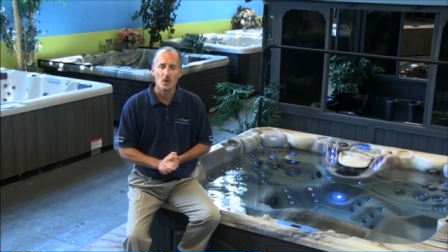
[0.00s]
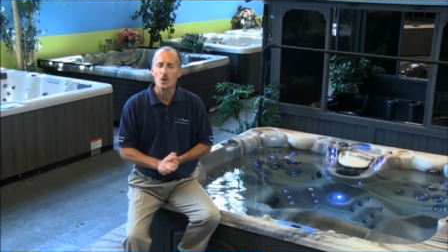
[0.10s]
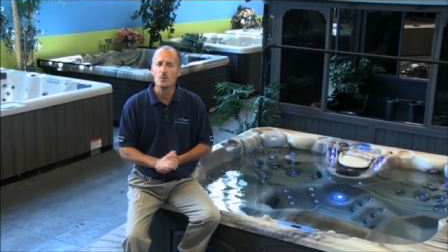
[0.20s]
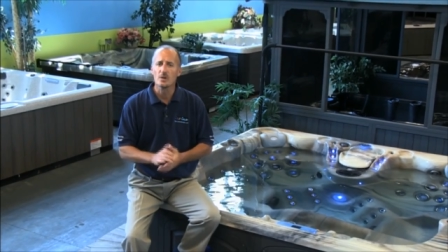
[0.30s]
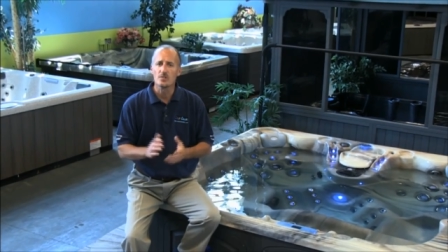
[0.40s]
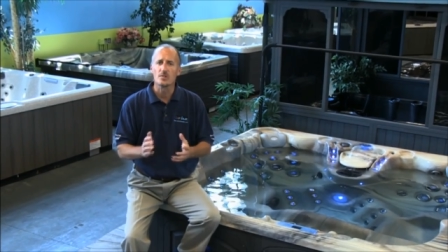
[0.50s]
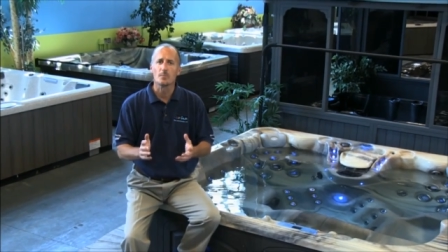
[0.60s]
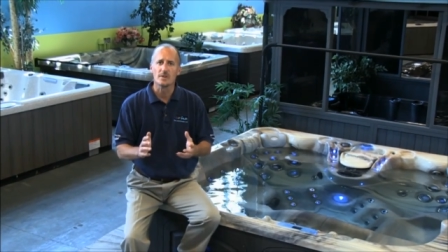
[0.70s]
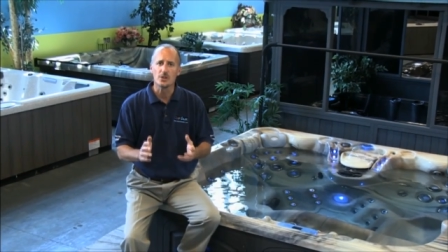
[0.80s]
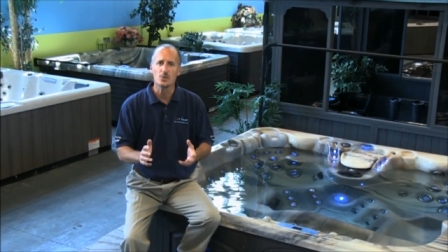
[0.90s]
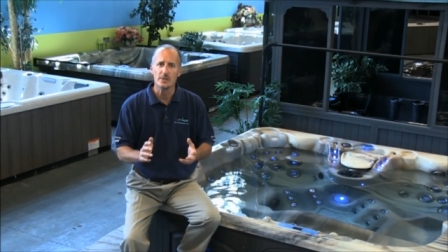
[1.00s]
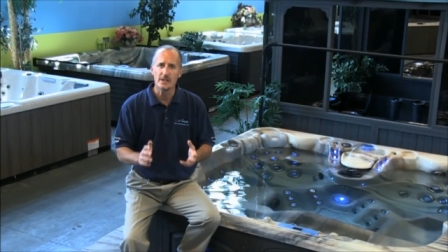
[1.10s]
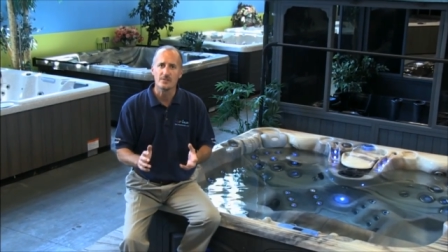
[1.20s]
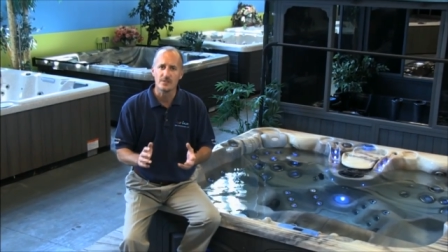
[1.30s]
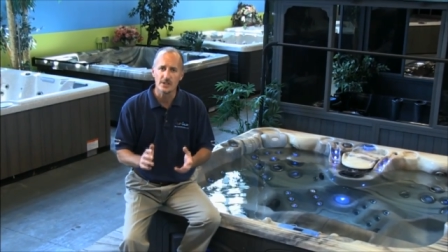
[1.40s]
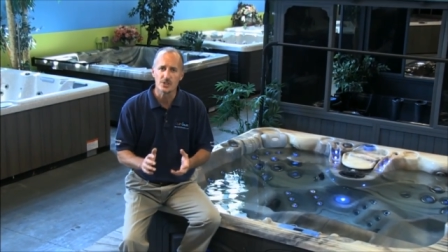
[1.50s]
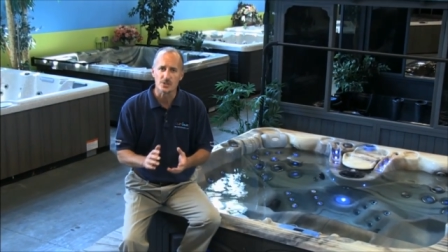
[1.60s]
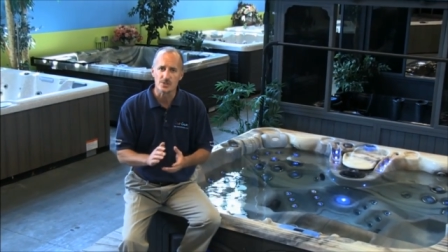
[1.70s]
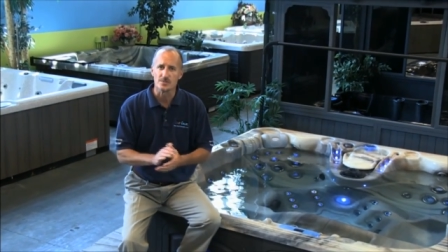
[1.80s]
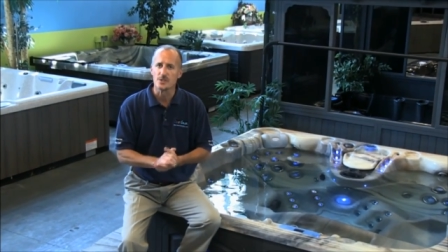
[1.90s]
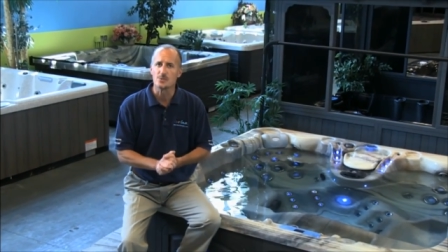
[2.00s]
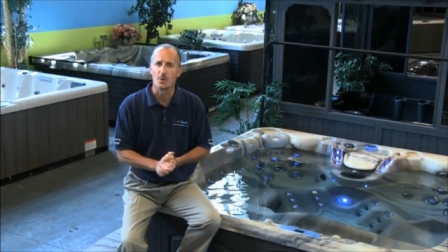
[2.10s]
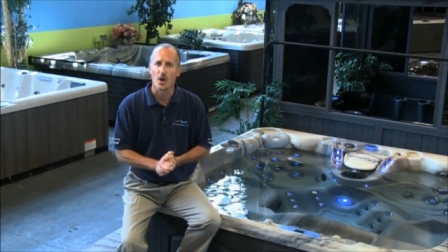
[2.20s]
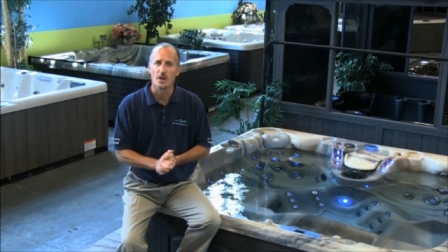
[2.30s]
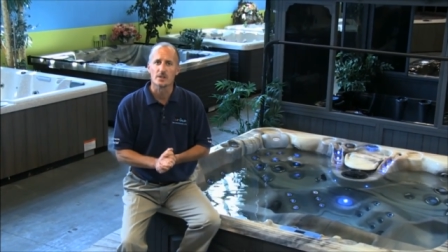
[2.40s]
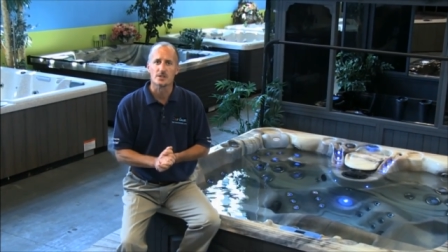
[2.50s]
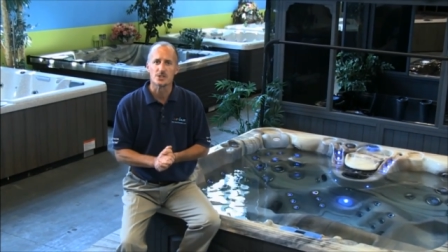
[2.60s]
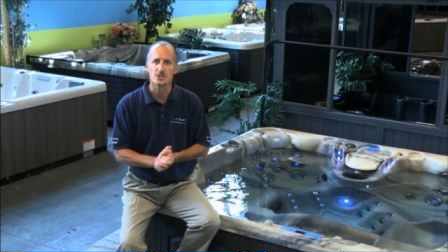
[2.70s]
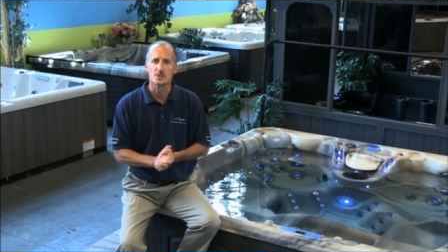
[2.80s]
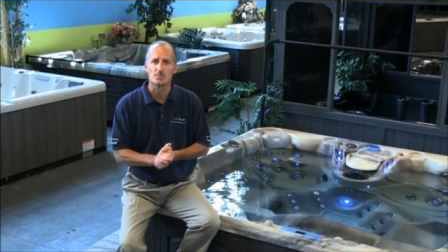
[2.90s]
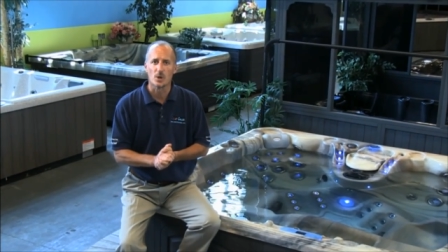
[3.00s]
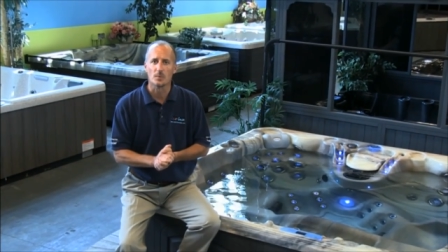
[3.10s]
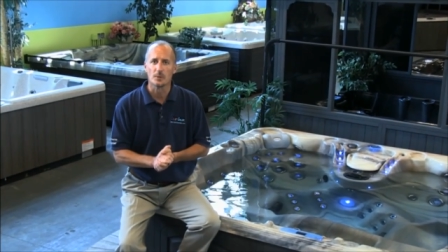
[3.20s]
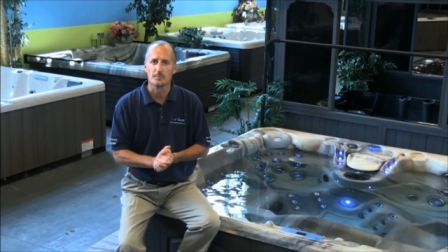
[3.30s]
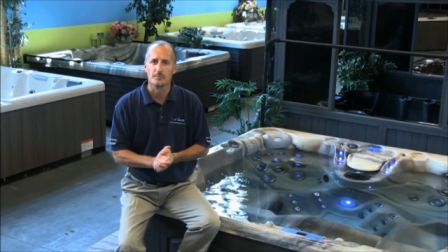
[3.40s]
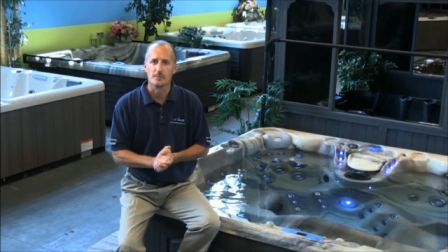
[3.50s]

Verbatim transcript: I'll go into some of the unique features of each product in just a moment.